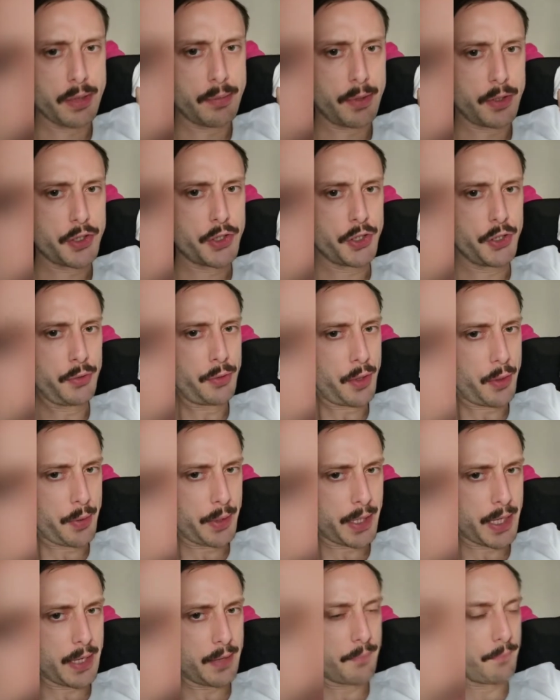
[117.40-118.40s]
gonna buy tuna
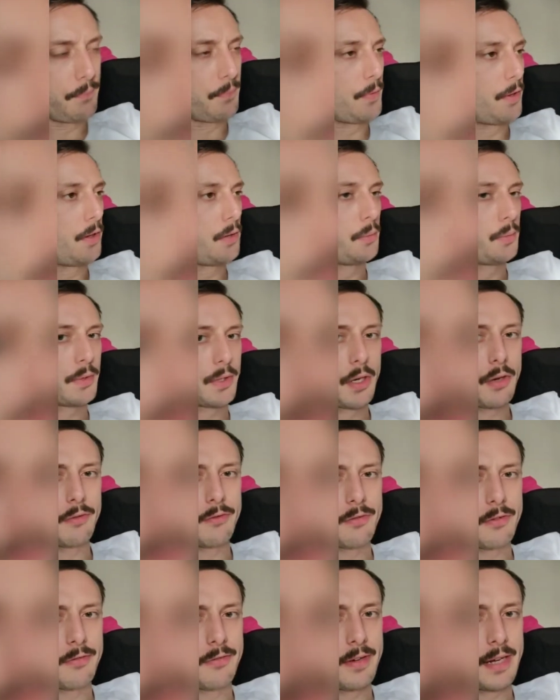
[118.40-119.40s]
again, I would go
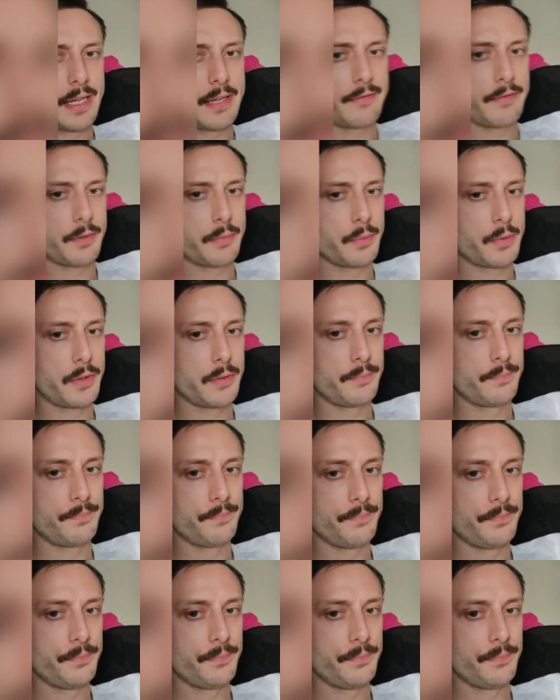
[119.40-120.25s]
for a flavoured one.